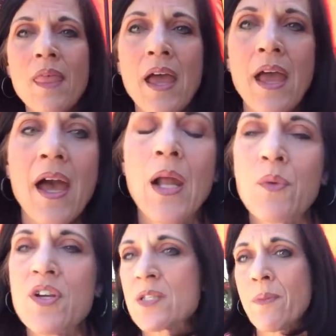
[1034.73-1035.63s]
And
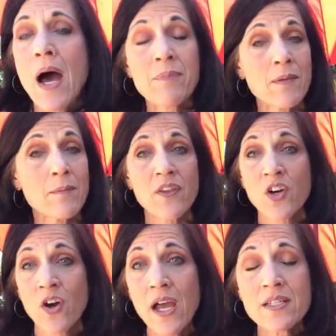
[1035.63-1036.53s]
we just pop them in the
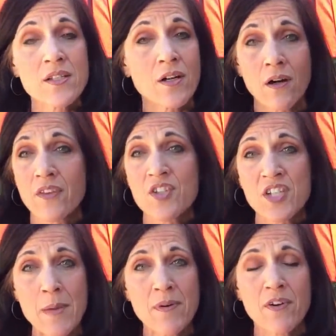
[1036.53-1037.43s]
crates. They're the
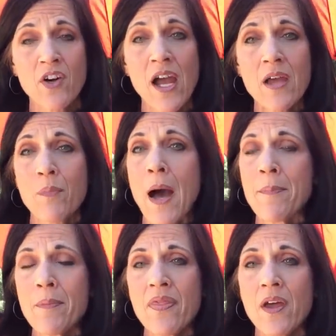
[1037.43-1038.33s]
shape of a crate. Pop
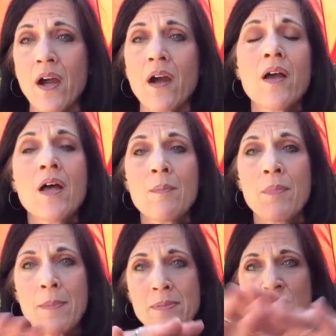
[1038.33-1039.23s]
them in there,
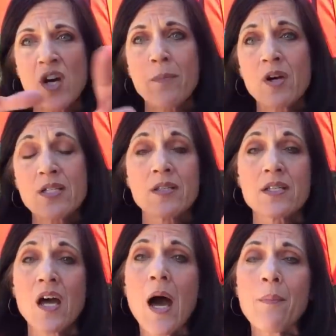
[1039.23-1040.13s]
pop some strawberries in the
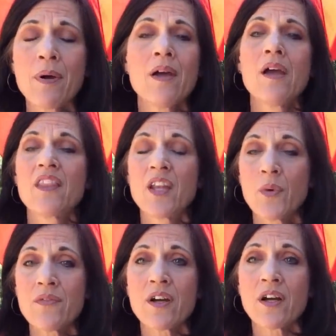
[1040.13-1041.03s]
top, and then
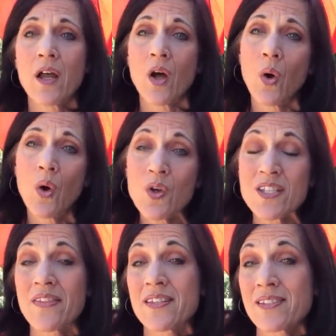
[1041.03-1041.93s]
we even cut
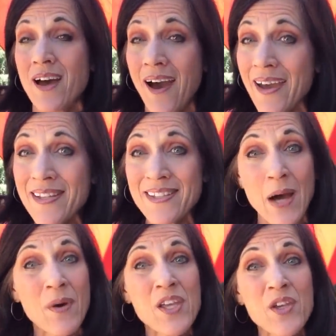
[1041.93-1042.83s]
holes on the sides.
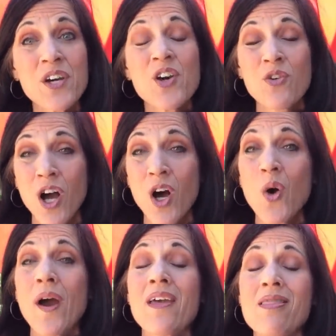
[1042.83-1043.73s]
That way you can
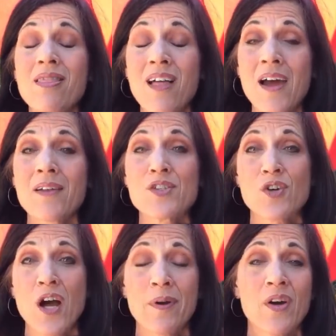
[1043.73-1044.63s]
grow a lot of
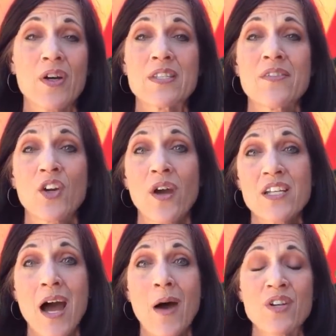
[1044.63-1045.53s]
strawberries in the
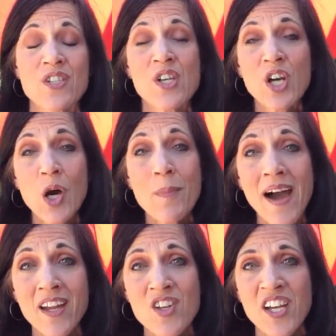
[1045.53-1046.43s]
crate tower. So you can go
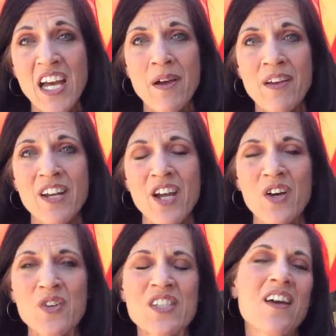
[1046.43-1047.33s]
back and check out my
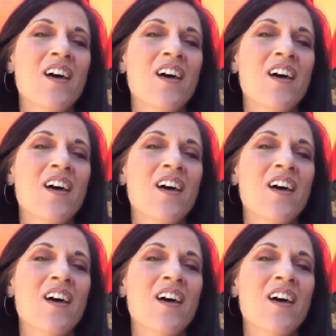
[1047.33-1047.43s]
videos